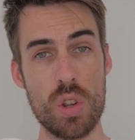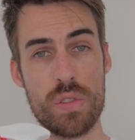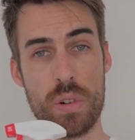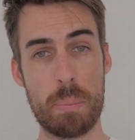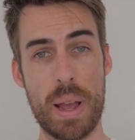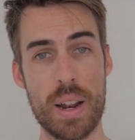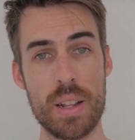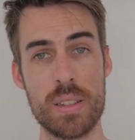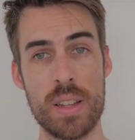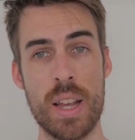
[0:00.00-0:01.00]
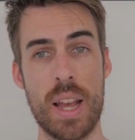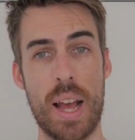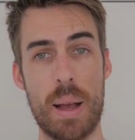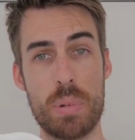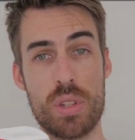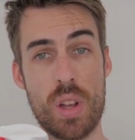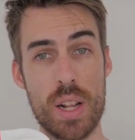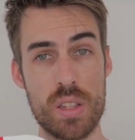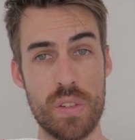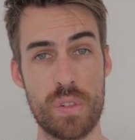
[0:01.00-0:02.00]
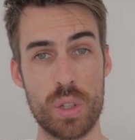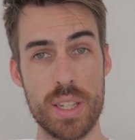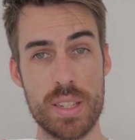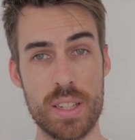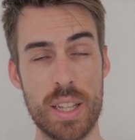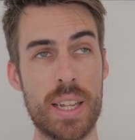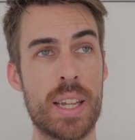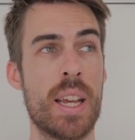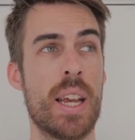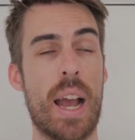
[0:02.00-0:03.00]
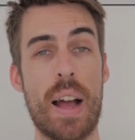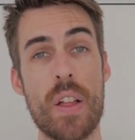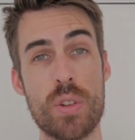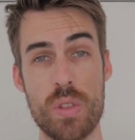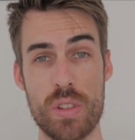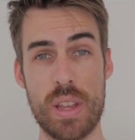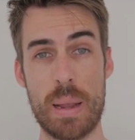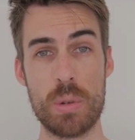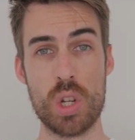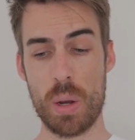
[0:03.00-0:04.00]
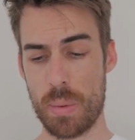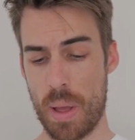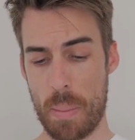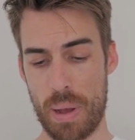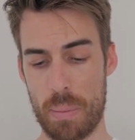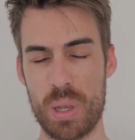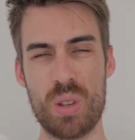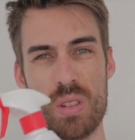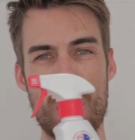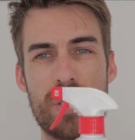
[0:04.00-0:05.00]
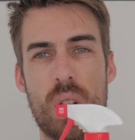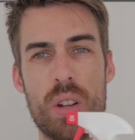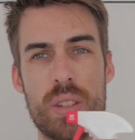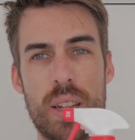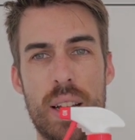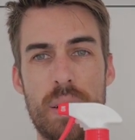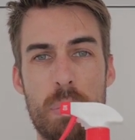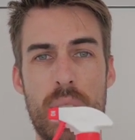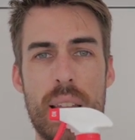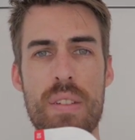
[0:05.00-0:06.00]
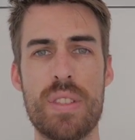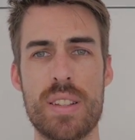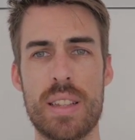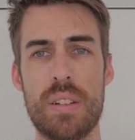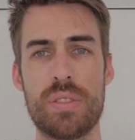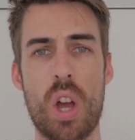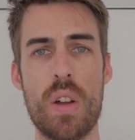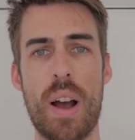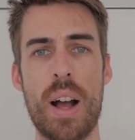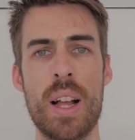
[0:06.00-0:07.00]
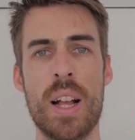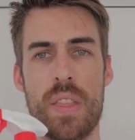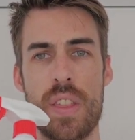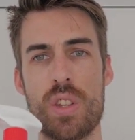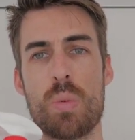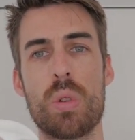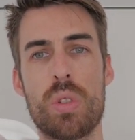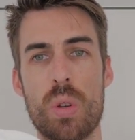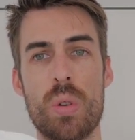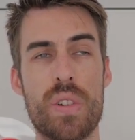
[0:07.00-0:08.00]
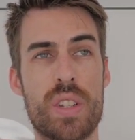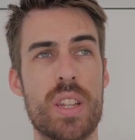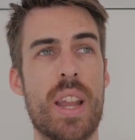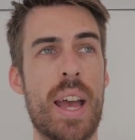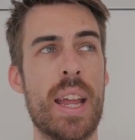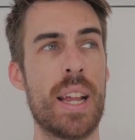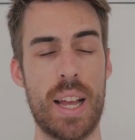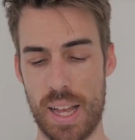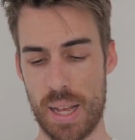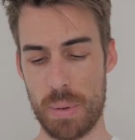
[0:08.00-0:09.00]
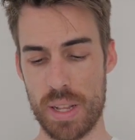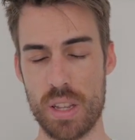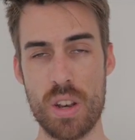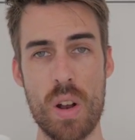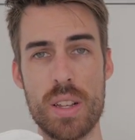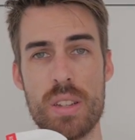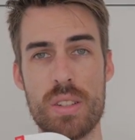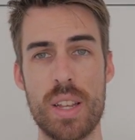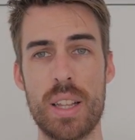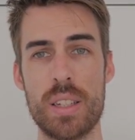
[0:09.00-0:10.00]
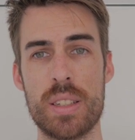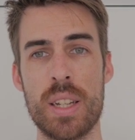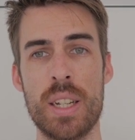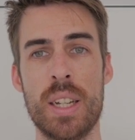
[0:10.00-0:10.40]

use from Bowden's besides the Fully Slick that do the same job, but because I've got plenty of this left over, this will do for today. It's a nice sealant,